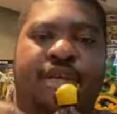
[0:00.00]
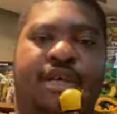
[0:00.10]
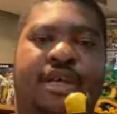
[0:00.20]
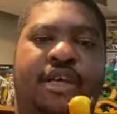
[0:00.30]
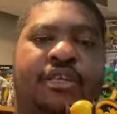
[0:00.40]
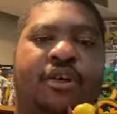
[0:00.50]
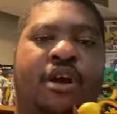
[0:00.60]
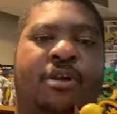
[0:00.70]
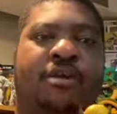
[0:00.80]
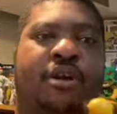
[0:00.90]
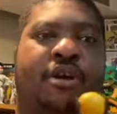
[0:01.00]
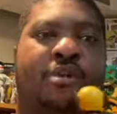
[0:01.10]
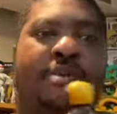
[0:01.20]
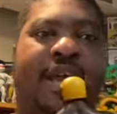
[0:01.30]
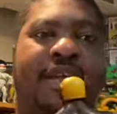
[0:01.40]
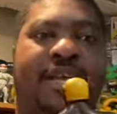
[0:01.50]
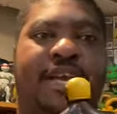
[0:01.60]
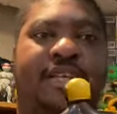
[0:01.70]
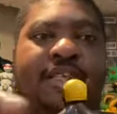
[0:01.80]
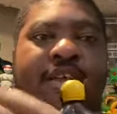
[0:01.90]
his arm can go back
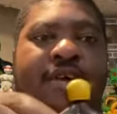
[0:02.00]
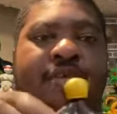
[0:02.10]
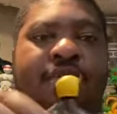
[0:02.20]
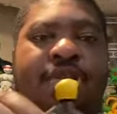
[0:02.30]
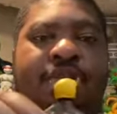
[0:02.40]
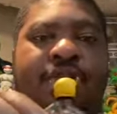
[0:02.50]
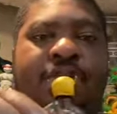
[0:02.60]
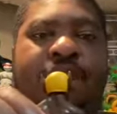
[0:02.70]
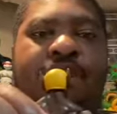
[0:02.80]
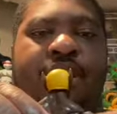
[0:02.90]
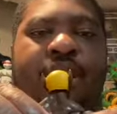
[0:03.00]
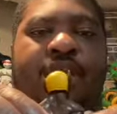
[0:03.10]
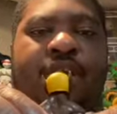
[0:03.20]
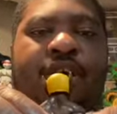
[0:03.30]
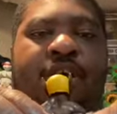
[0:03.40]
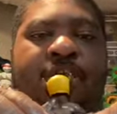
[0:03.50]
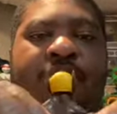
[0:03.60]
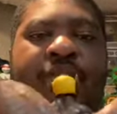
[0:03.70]
like so and come in the